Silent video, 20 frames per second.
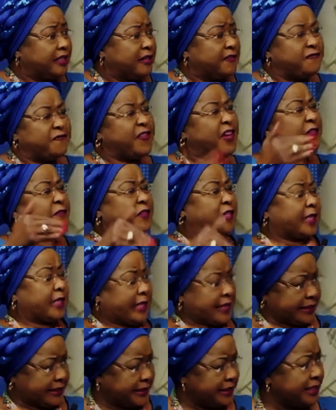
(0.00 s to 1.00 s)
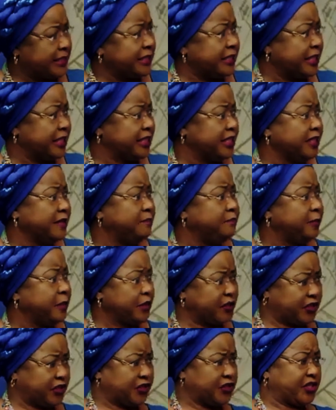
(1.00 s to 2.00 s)
fifth-class citizenship
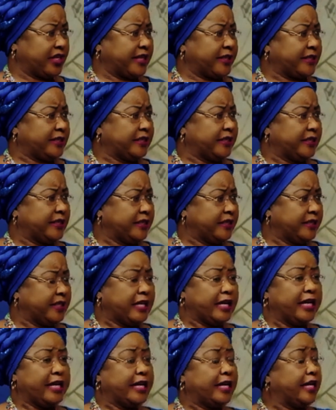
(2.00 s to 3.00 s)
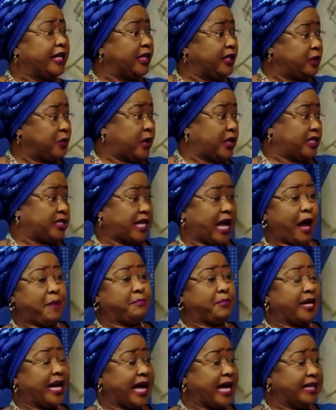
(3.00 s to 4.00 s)
position. It was
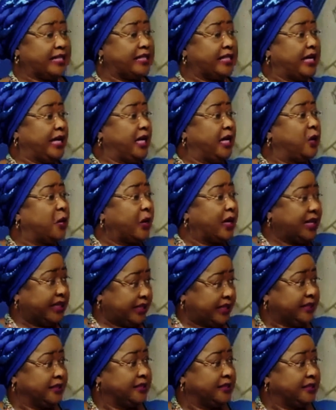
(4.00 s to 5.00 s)
applied equally.